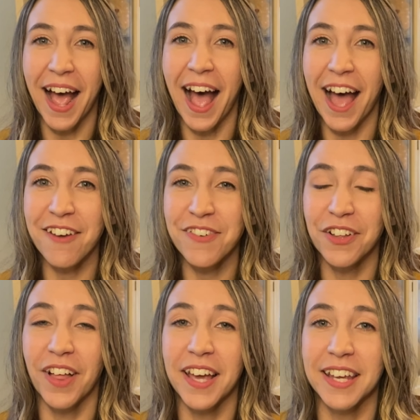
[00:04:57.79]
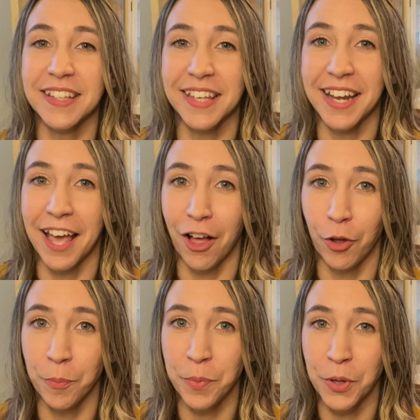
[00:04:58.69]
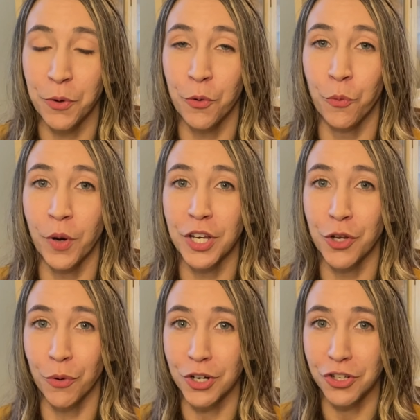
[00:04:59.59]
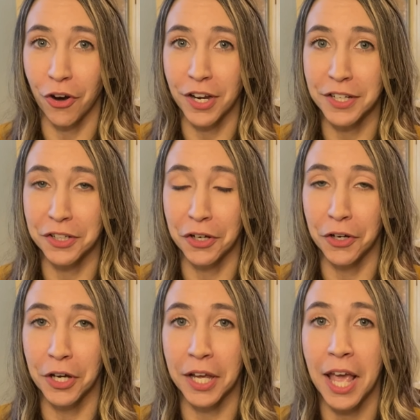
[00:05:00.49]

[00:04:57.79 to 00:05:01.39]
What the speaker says: I feel like is gonna help you when you are starting to cook,